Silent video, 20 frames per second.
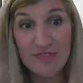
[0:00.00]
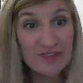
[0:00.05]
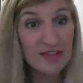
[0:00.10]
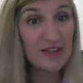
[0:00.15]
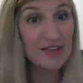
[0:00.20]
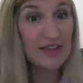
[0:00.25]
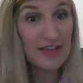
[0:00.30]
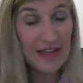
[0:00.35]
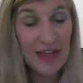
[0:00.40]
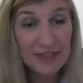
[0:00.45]

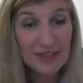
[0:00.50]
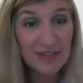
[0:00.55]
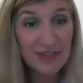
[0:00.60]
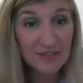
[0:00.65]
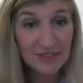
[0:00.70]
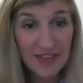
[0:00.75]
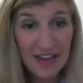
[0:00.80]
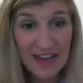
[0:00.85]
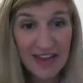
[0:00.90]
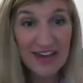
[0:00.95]
physically get the
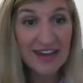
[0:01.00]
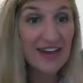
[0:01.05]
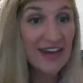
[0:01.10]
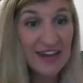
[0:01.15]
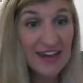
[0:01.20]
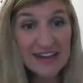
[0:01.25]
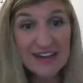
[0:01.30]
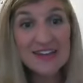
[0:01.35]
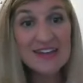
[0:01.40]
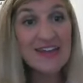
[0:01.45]
flight
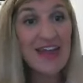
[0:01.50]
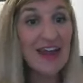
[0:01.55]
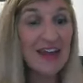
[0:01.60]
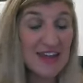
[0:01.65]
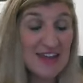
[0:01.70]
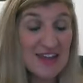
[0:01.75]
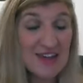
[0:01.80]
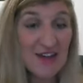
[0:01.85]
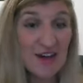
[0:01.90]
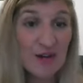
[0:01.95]
and get
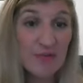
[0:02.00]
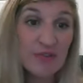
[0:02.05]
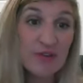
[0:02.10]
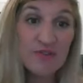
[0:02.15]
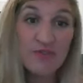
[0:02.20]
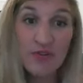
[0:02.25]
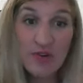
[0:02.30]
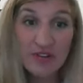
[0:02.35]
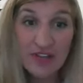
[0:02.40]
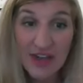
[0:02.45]
here
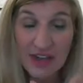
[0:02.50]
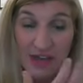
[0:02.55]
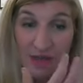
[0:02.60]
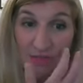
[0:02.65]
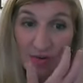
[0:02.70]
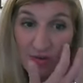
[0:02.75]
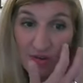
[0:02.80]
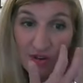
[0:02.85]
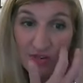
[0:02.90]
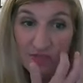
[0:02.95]
before that
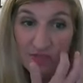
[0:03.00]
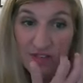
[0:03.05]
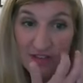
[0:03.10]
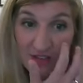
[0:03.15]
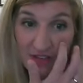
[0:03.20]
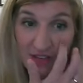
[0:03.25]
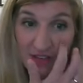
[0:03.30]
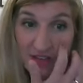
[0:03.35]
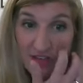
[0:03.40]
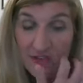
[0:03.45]
immigrant
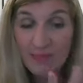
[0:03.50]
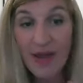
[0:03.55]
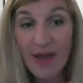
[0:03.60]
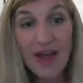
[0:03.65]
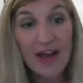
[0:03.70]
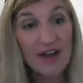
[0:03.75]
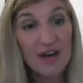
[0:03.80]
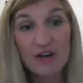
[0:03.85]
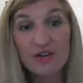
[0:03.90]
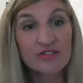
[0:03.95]
visa
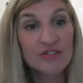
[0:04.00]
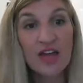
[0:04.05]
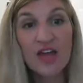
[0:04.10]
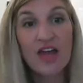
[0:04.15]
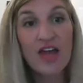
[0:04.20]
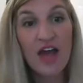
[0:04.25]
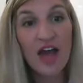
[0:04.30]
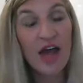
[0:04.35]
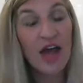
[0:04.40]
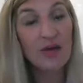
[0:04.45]
expires,
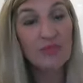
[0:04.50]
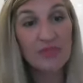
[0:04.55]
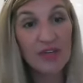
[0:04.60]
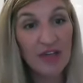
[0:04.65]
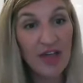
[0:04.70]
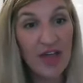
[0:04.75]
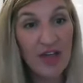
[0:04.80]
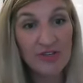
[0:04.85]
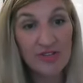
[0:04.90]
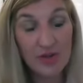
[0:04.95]

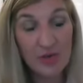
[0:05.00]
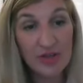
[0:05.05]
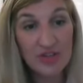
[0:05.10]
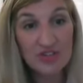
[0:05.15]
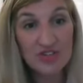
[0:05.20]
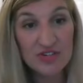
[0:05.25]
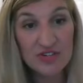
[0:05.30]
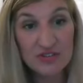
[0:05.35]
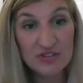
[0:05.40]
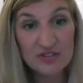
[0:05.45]
they'll have no
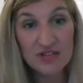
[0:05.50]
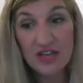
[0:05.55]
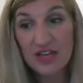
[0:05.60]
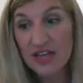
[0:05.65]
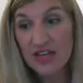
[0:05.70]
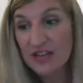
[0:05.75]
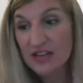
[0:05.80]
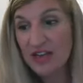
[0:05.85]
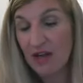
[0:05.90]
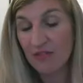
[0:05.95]
issues.
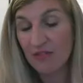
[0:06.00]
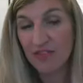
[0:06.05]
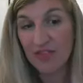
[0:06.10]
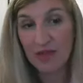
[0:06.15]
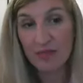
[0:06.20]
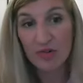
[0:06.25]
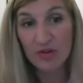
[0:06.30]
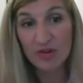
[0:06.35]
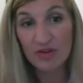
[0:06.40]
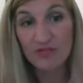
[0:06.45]
Now, if
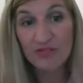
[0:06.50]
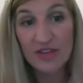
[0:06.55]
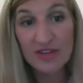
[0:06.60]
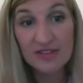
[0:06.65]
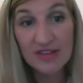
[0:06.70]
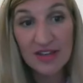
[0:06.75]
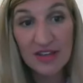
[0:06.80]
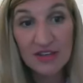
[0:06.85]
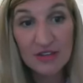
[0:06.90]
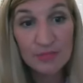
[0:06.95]
the immigrant
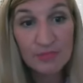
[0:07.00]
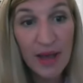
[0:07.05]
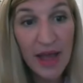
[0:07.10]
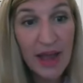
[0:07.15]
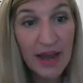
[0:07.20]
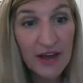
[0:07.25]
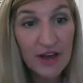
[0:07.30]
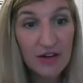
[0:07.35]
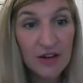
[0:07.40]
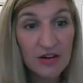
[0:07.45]
visa
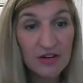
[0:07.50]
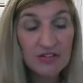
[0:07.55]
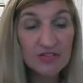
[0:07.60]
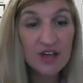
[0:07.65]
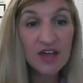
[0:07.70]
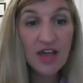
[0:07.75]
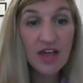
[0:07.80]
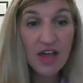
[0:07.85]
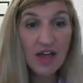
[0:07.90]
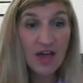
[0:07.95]

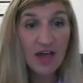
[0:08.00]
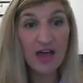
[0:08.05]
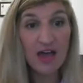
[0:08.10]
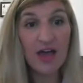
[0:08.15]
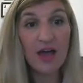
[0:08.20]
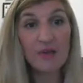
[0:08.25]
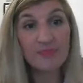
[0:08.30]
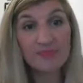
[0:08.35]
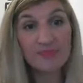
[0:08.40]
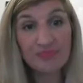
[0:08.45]
expires,
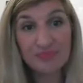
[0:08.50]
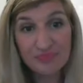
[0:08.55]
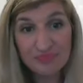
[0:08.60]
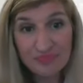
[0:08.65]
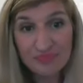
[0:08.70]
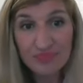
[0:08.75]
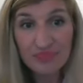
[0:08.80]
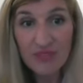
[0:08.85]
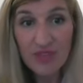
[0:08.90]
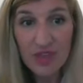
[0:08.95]

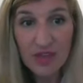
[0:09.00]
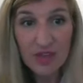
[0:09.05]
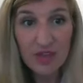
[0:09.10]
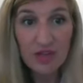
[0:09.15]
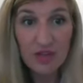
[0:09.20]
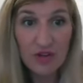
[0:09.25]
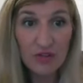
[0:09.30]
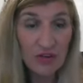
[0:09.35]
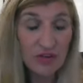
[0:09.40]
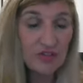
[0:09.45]

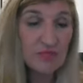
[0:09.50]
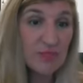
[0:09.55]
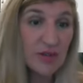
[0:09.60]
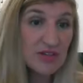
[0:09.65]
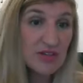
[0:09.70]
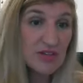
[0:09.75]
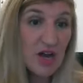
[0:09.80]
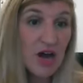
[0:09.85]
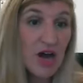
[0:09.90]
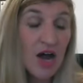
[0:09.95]
there's
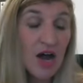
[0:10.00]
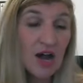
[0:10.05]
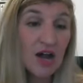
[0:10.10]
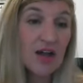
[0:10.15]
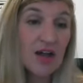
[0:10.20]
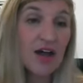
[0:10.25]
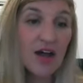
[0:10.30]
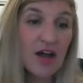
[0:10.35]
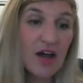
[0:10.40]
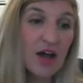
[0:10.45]
been
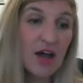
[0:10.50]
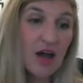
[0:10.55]
talk,